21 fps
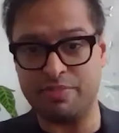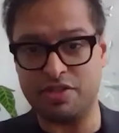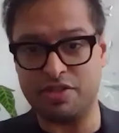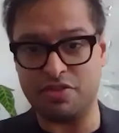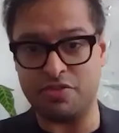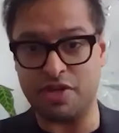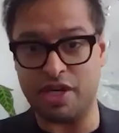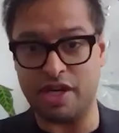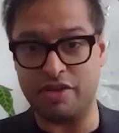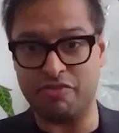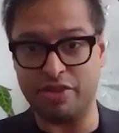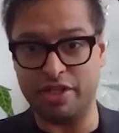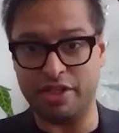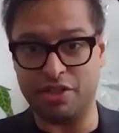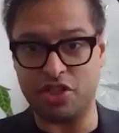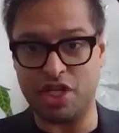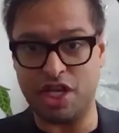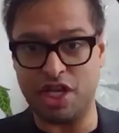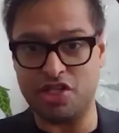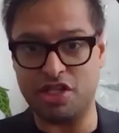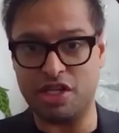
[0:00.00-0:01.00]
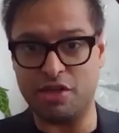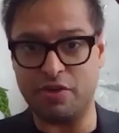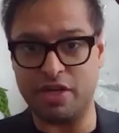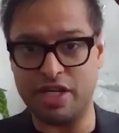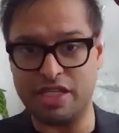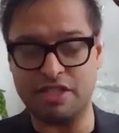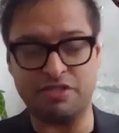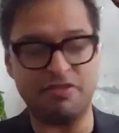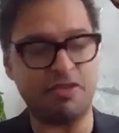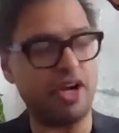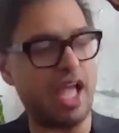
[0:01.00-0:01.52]
to Drive Real Change. Here it
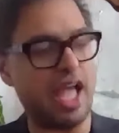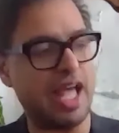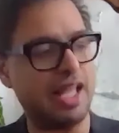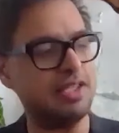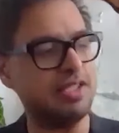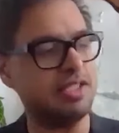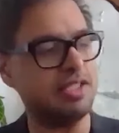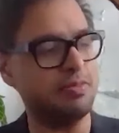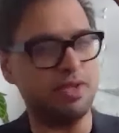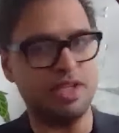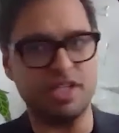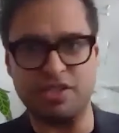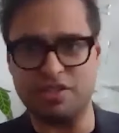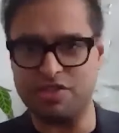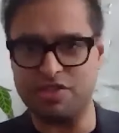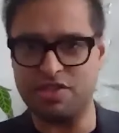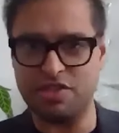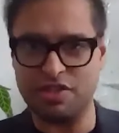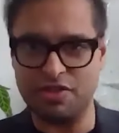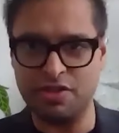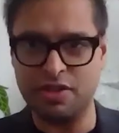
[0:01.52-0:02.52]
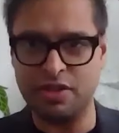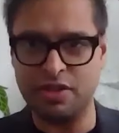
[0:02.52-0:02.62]
is. Very handsome it is too.